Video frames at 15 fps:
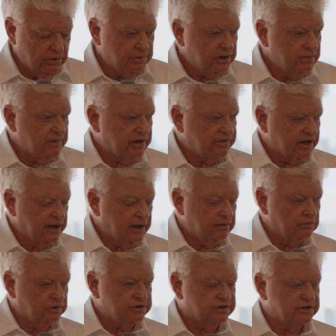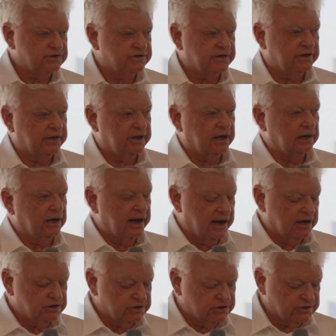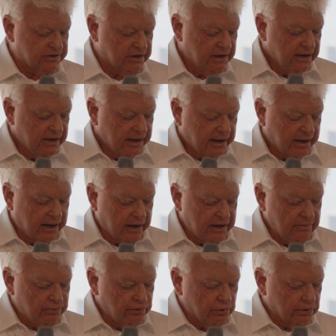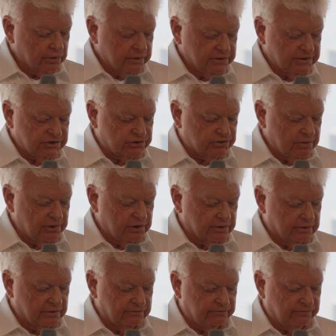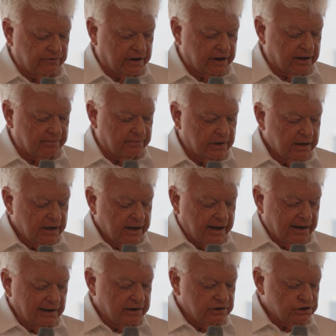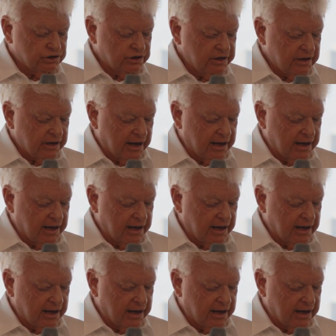UB Methane, which is the largest importer and distributor of LNG